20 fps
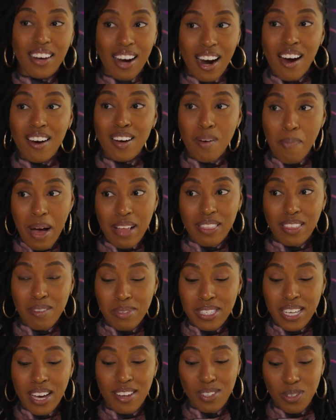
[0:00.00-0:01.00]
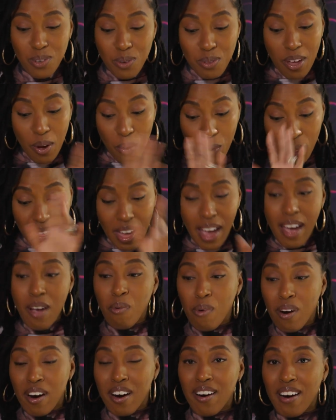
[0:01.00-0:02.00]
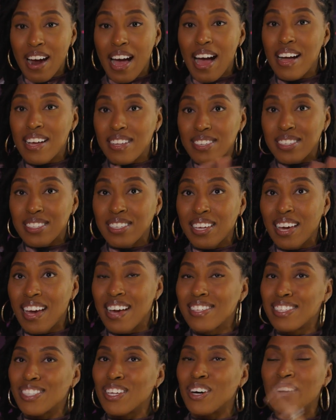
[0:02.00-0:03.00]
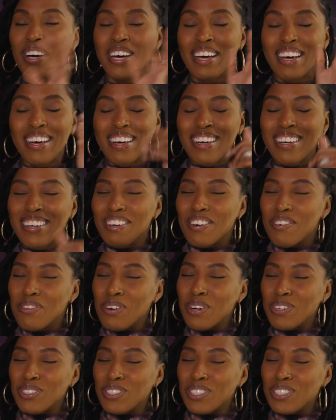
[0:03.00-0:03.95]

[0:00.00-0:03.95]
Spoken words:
learned about themselves and who they were as, so Ooh,